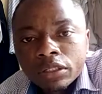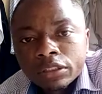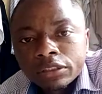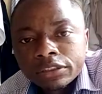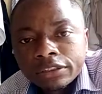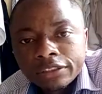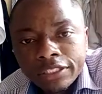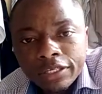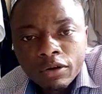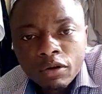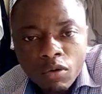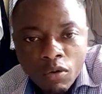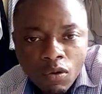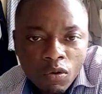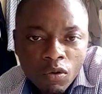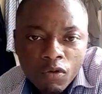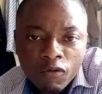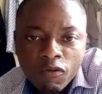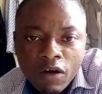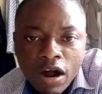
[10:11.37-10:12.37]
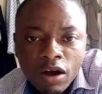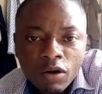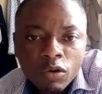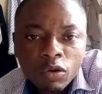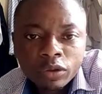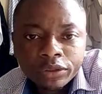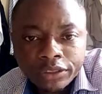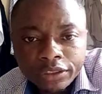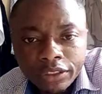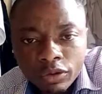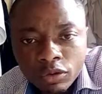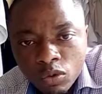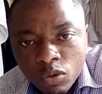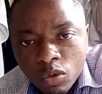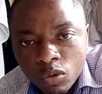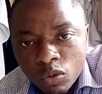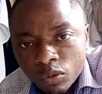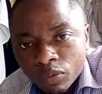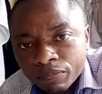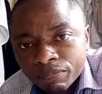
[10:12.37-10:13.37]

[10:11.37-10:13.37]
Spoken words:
cell wall, fungal cell wall.